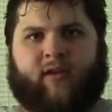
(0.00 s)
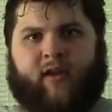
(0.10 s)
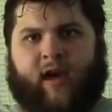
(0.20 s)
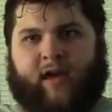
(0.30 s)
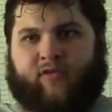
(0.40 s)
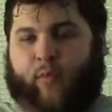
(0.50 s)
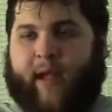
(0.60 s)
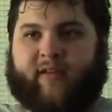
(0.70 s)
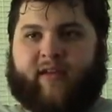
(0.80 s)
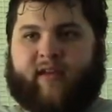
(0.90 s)
uh,
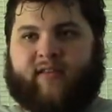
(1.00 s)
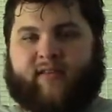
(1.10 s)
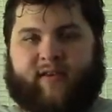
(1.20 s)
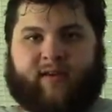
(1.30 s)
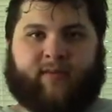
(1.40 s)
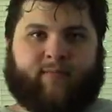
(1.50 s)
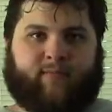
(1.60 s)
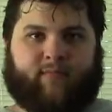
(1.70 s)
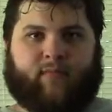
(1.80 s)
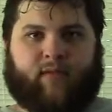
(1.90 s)
directly into
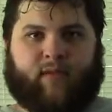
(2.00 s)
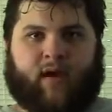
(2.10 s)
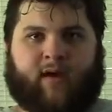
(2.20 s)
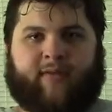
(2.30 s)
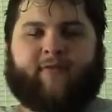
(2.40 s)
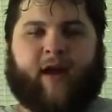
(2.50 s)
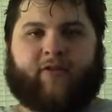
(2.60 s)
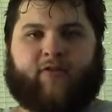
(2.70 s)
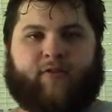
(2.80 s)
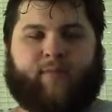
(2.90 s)
uh, the
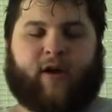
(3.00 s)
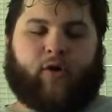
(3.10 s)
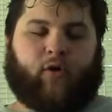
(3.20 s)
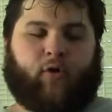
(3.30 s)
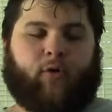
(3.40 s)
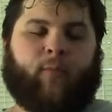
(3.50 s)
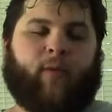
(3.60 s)
Fractured Butthole.